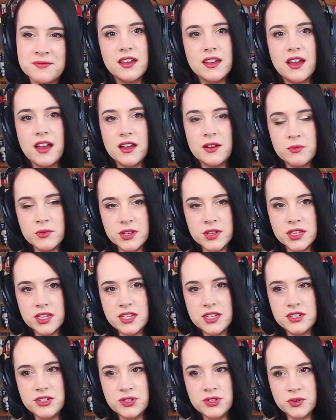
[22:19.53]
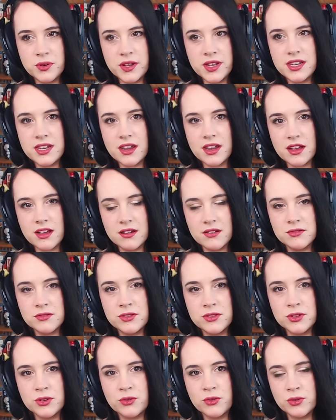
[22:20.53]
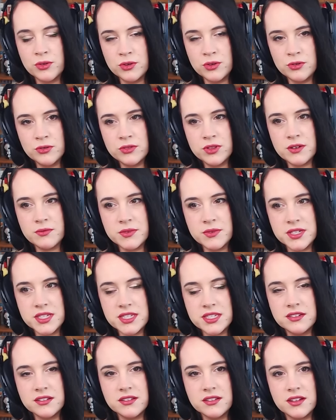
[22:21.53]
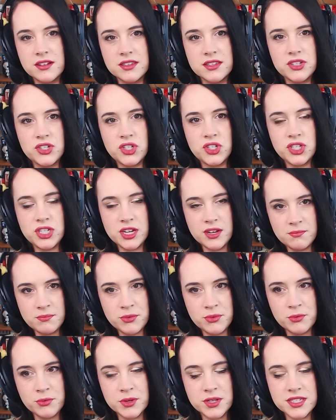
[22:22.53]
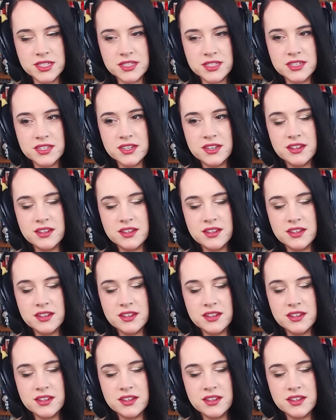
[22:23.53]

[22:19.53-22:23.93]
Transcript: I really enjoyed how the crew that was still on the ship was